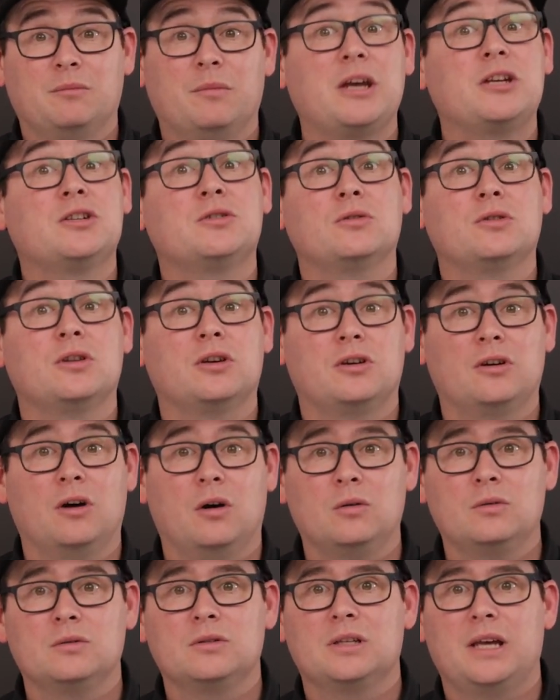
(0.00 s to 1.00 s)
make sure the
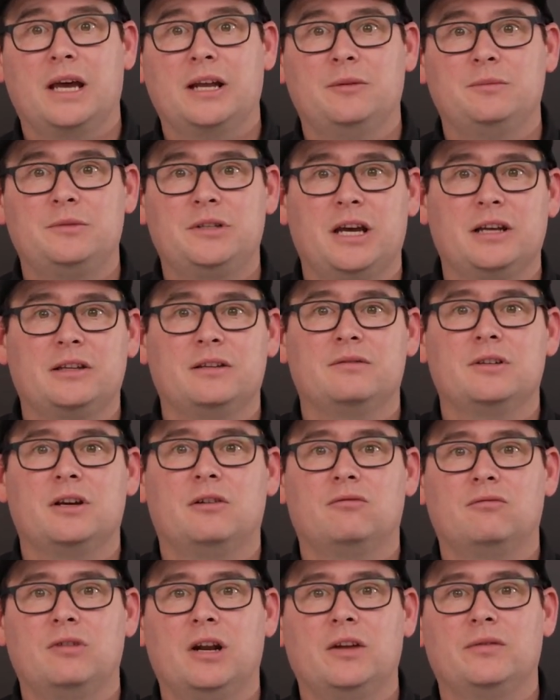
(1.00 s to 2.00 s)
goals and objectives
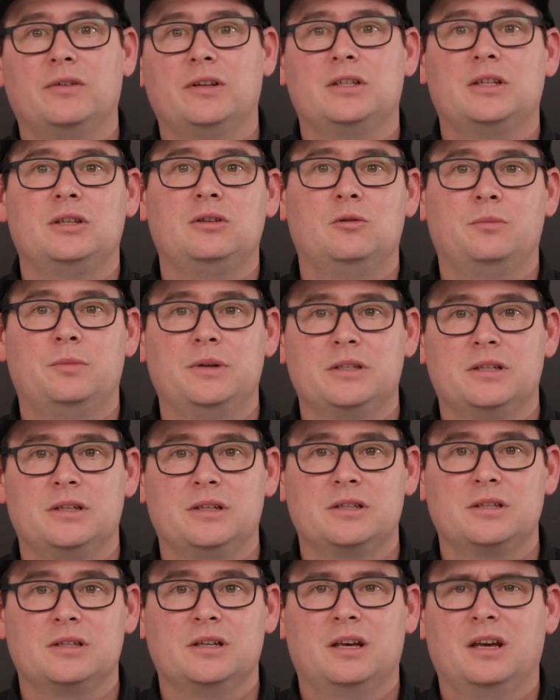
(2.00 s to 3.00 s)
are relevant to your
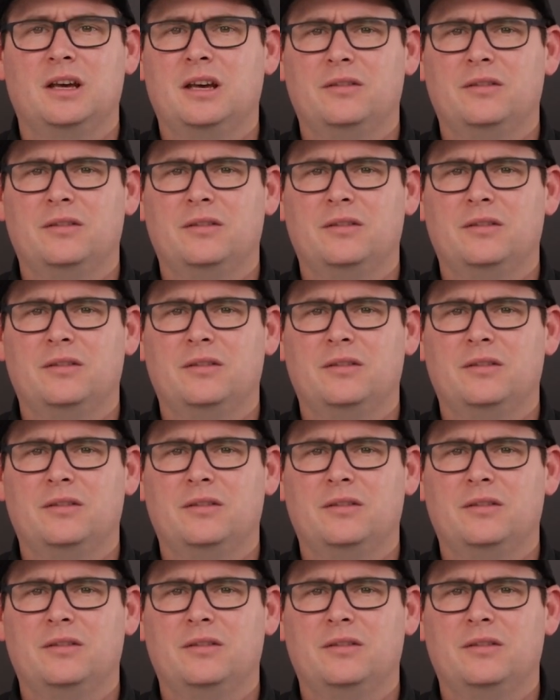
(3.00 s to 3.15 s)
business.